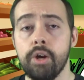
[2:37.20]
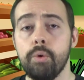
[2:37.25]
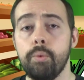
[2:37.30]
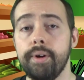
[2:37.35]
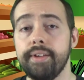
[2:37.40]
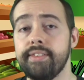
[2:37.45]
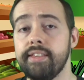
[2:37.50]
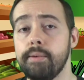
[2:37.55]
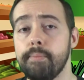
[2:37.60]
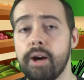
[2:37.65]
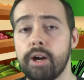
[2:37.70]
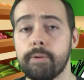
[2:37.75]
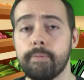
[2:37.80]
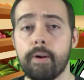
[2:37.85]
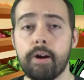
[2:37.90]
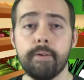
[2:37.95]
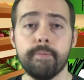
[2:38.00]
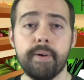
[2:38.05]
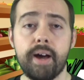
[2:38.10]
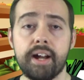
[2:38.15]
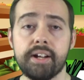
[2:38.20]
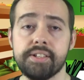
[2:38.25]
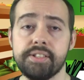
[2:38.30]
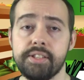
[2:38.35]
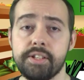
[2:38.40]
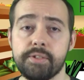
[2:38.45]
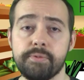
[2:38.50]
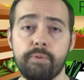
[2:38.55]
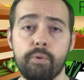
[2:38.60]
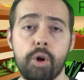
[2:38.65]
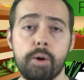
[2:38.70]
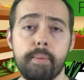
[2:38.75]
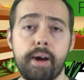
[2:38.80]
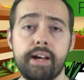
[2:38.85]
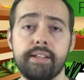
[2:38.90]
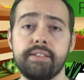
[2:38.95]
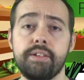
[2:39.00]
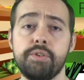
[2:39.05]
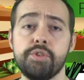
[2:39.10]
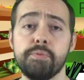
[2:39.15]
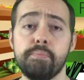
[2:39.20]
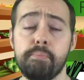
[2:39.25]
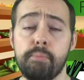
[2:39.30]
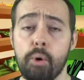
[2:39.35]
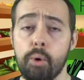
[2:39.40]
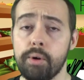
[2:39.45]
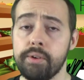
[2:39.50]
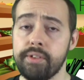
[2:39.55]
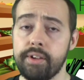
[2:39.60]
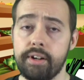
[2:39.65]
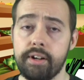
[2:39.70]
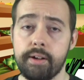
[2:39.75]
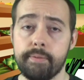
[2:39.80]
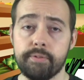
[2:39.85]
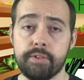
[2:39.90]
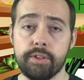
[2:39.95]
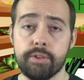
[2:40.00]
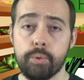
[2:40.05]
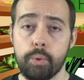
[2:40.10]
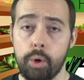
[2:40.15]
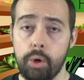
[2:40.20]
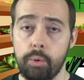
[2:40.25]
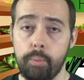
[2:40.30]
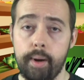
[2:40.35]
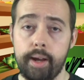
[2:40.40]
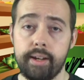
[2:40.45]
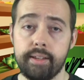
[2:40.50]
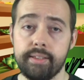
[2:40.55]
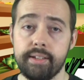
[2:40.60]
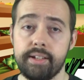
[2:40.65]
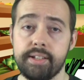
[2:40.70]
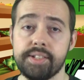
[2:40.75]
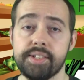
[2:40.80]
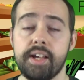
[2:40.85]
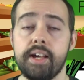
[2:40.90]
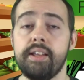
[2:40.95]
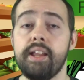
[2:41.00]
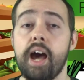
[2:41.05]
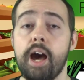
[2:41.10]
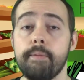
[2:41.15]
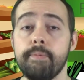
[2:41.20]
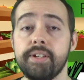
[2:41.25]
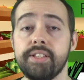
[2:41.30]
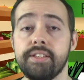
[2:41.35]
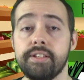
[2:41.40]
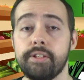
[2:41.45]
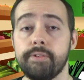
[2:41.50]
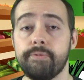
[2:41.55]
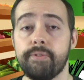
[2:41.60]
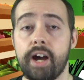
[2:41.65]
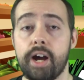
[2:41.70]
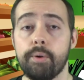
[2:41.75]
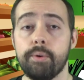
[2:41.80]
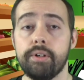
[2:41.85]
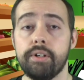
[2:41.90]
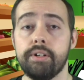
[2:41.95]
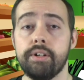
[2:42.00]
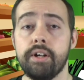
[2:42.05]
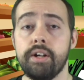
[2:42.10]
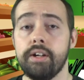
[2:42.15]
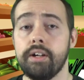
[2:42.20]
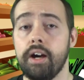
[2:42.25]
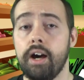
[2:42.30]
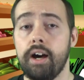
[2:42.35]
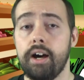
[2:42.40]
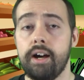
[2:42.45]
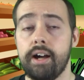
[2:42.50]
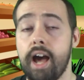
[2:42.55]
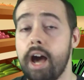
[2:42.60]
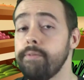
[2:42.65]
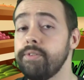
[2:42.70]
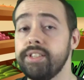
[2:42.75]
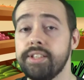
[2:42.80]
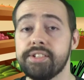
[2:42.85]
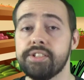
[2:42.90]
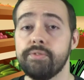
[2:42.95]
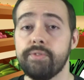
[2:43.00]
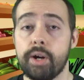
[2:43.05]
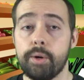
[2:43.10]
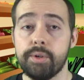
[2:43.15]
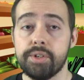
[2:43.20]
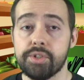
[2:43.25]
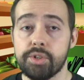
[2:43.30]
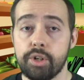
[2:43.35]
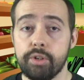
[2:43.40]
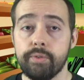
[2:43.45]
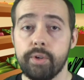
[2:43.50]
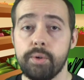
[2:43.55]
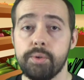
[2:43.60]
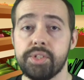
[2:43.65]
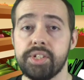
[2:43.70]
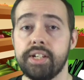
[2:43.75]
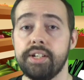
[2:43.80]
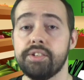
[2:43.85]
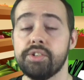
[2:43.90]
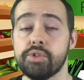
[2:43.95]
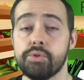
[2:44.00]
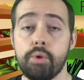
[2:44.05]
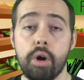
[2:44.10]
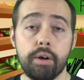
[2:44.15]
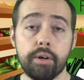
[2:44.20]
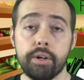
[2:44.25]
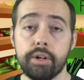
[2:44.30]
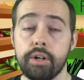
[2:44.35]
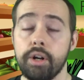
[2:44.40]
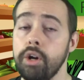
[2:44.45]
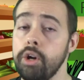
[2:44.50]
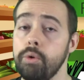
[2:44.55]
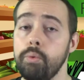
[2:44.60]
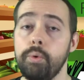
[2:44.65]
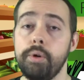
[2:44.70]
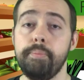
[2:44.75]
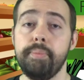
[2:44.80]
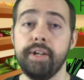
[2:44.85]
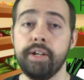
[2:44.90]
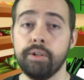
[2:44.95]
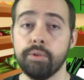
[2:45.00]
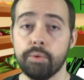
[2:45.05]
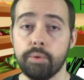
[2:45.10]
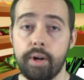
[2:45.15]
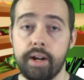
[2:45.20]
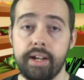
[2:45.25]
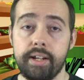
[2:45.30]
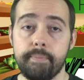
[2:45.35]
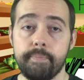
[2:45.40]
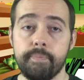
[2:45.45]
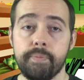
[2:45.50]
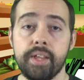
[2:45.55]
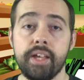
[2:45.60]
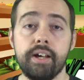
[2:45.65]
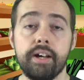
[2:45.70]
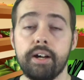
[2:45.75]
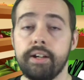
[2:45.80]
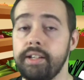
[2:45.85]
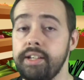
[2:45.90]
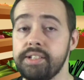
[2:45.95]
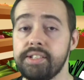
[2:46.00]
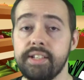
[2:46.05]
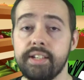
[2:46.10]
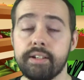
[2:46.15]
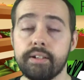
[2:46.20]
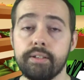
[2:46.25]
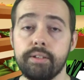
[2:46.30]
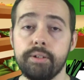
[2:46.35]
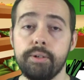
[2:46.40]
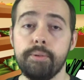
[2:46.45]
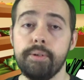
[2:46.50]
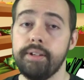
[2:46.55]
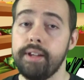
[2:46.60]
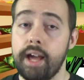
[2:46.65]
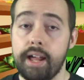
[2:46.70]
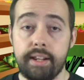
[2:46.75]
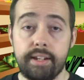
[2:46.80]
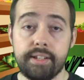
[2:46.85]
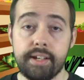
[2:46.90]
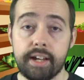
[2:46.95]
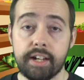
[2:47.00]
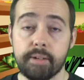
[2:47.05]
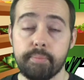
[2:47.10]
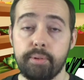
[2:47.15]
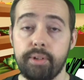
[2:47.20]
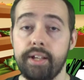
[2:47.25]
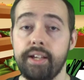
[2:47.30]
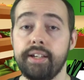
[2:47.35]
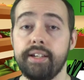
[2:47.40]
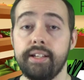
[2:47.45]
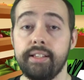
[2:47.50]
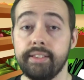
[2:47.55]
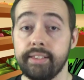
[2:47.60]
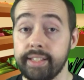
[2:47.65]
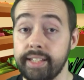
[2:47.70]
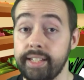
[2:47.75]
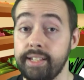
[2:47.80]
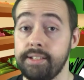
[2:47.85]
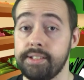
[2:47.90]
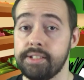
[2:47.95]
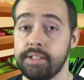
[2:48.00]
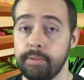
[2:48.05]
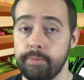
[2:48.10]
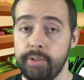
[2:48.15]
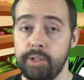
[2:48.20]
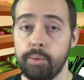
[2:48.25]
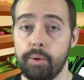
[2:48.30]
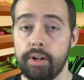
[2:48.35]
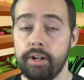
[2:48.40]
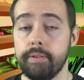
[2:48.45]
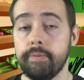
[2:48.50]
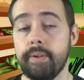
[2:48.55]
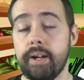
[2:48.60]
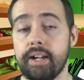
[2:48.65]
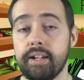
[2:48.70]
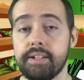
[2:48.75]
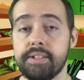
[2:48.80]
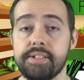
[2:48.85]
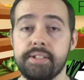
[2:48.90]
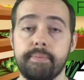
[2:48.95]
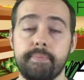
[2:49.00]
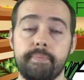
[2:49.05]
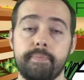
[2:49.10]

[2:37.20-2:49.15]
With the amount of artifacts in this format, there's more than enough to throw away to this, and having this devour servos to get stronger would be great. An easy include in any deck playing at least a few artifacts.